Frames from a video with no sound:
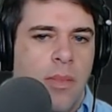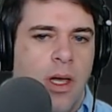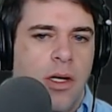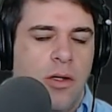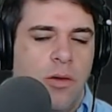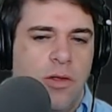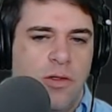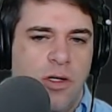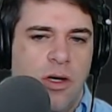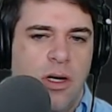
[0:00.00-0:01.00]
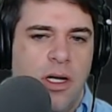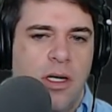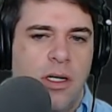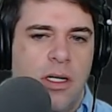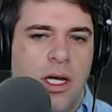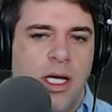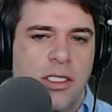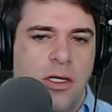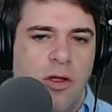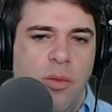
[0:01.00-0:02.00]
I don't know what those are. I guess
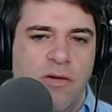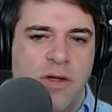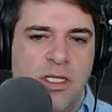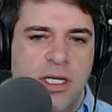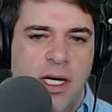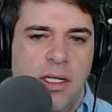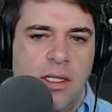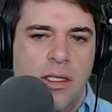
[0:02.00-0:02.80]
a global reset.